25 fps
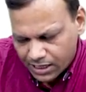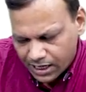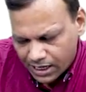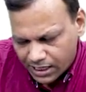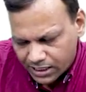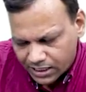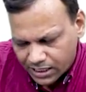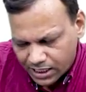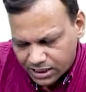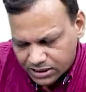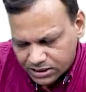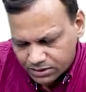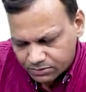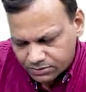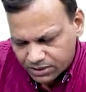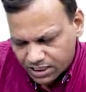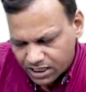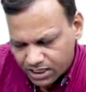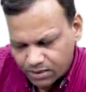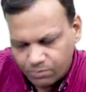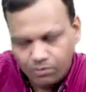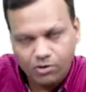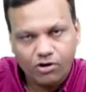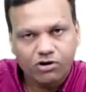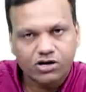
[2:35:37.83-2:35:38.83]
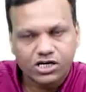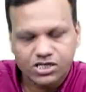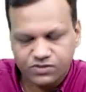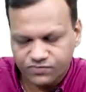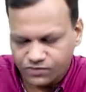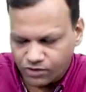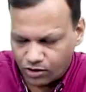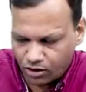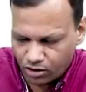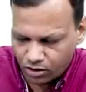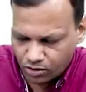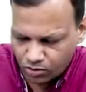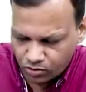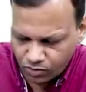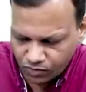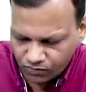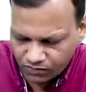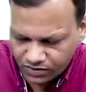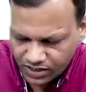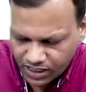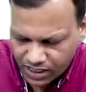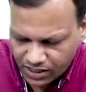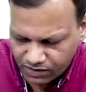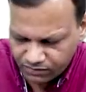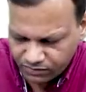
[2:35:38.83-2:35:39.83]
And calcium channel blockers, we all know
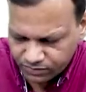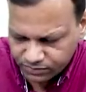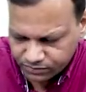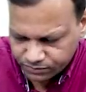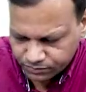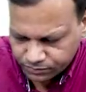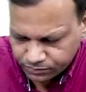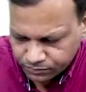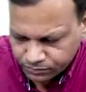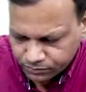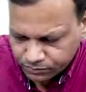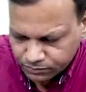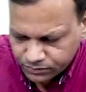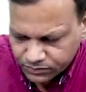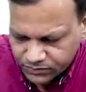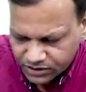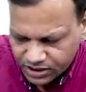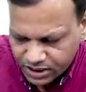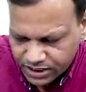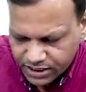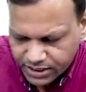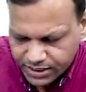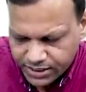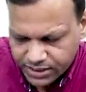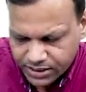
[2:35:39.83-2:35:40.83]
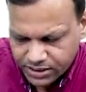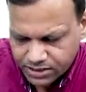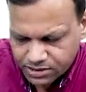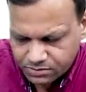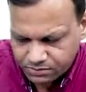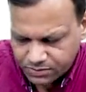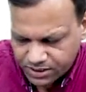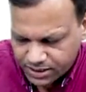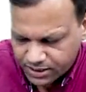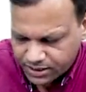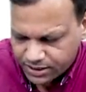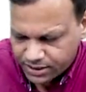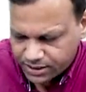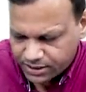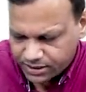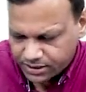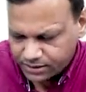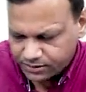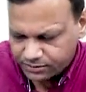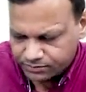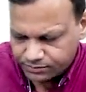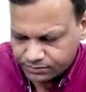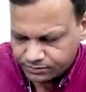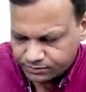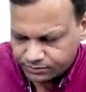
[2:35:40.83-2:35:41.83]
we have 3 drugs mainly
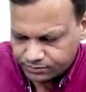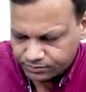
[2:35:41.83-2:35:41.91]
here: